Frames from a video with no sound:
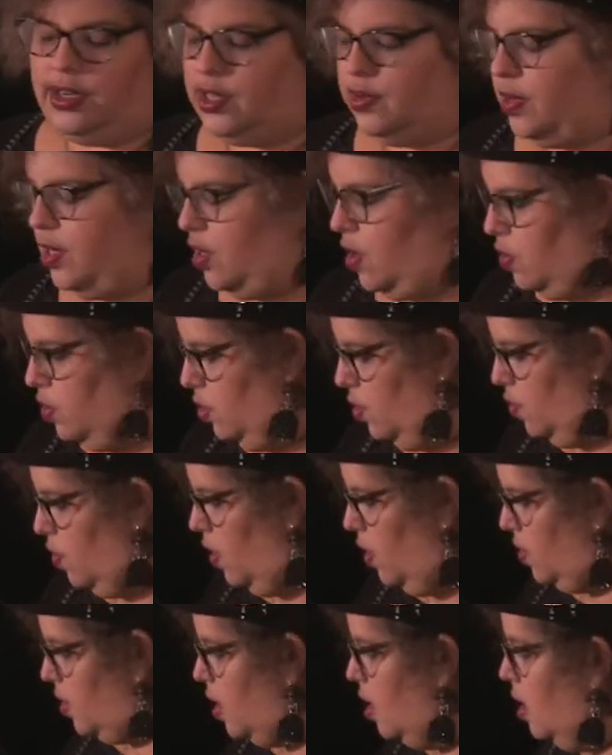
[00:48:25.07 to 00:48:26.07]
doing ghost
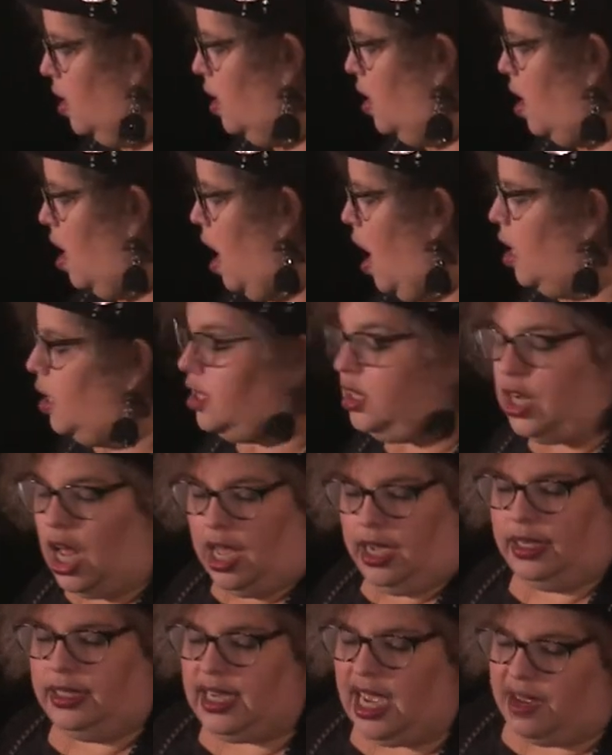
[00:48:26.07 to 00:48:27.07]
tours a
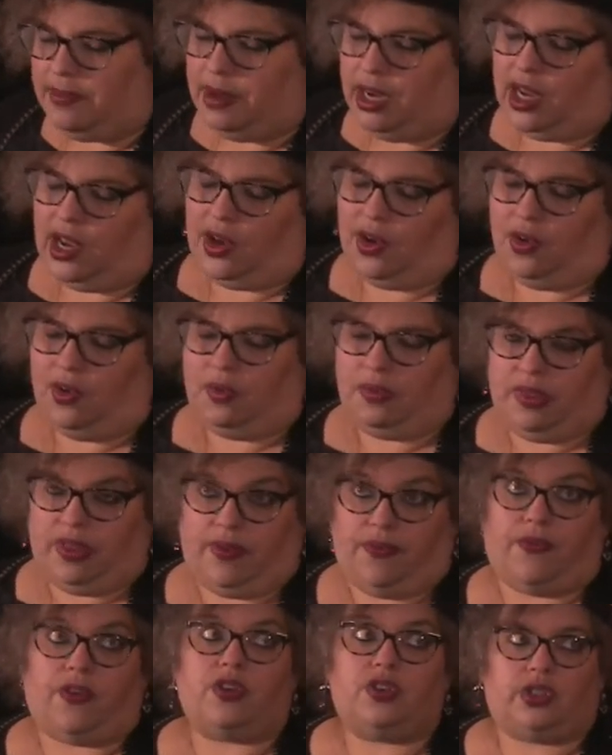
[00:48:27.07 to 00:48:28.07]
long time ago, the
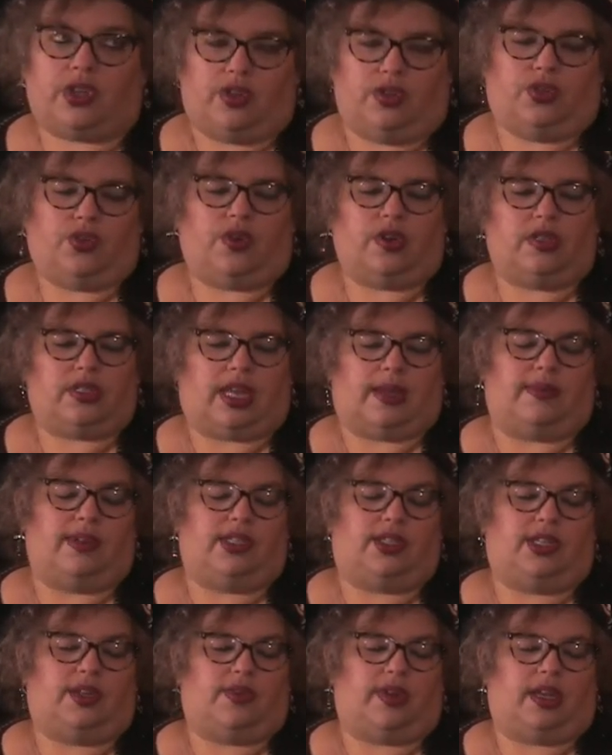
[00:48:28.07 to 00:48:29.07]
first ghost tours I
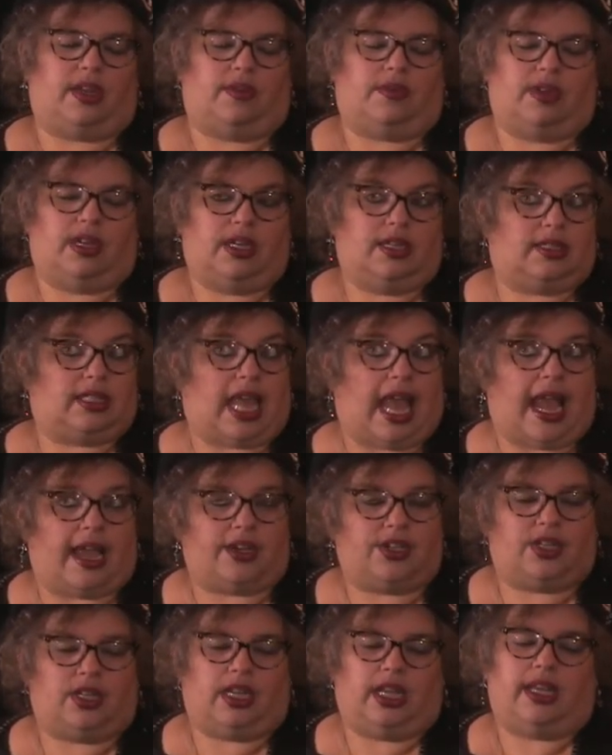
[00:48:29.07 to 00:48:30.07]
was doing was
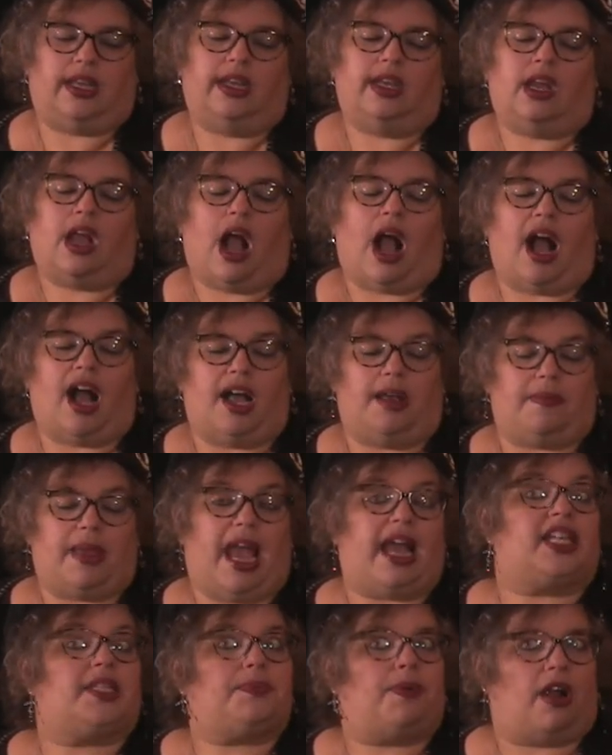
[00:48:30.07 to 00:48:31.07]
actually um,
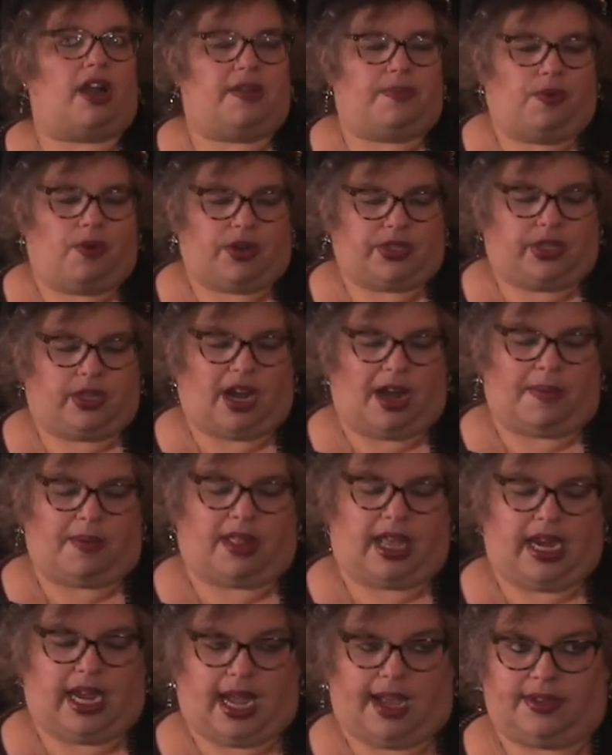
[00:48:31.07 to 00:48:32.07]
as part of Portsmouth Harbor
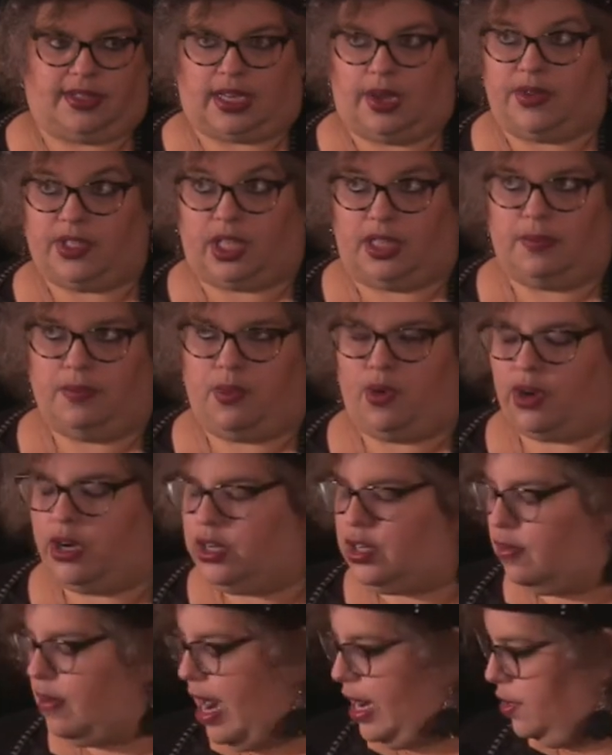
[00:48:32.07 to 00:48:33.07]
Lighthouse. I was on the board
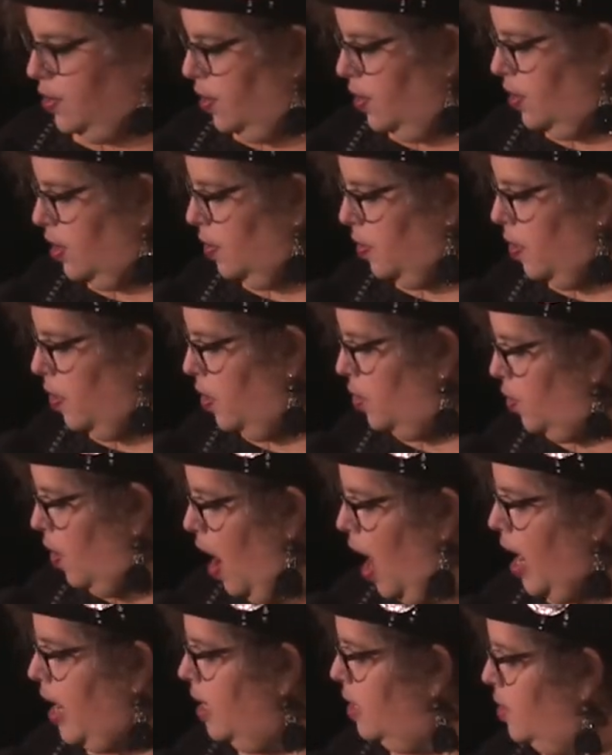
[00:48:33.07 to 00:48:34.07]
of directors and we were
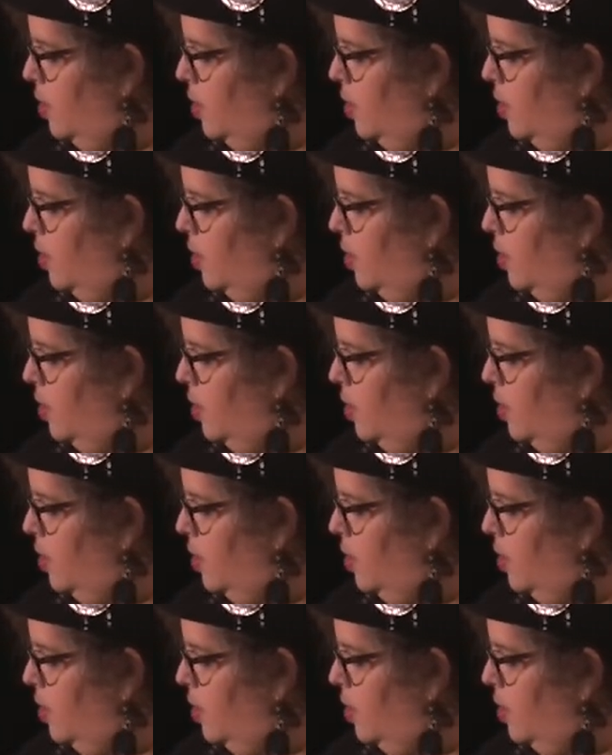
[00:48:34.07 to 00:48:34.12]
trying